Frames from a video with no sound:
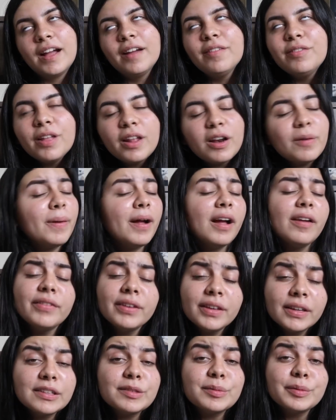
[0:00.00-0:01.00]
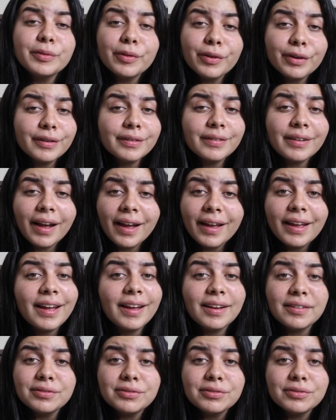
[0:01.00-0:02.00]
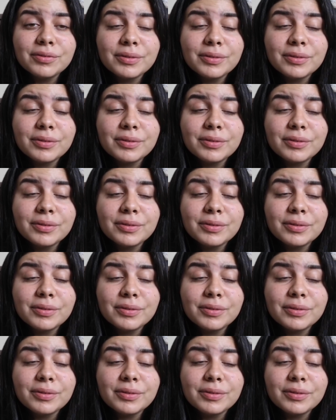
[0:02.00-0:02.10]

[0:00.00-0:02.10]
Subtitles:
I've thought about having kids before. I have.